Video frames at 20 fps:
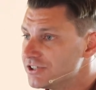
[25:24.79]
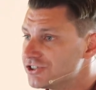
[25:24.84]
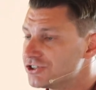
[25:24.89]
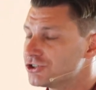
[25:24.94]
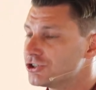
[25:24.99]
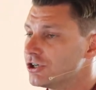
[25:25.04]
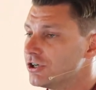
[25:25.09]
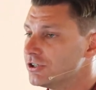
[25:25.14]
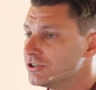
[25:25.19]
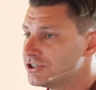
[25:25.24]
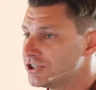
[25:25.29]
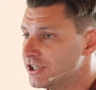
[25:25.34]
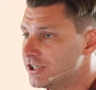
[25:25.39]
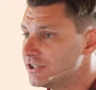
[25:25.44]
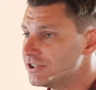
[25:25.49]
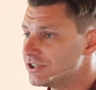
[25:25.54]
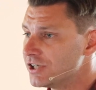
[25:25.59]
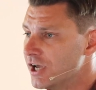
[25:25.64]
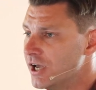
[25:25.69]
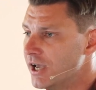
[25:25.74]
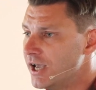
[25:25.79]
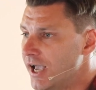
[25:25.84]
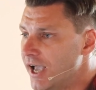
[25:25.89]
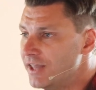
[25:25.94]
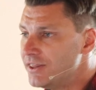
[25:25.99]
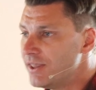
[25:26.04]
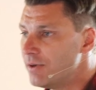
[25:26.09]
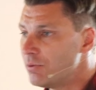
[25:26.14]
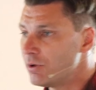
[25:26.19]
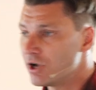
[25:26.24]
churches and
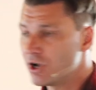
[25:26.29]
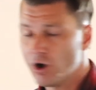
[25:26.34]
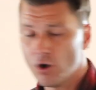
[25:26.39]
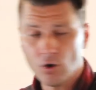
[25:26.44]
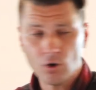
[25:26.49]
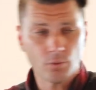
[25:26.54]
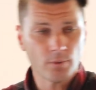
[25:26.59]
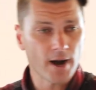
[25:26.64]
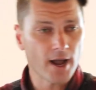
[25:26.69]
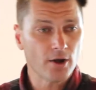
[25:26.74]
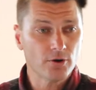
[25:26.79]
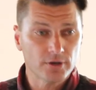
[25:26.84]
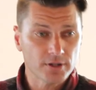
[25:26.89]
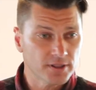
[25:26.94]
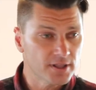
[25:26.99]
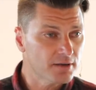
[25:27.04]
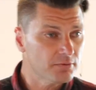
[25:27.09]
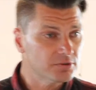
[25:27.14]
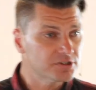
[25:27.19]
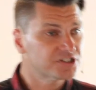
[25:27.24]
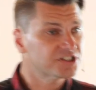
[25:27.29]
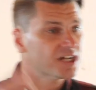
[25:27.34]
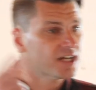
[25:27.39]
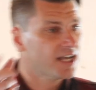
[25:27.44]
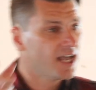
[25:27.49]
they would go around and they would say,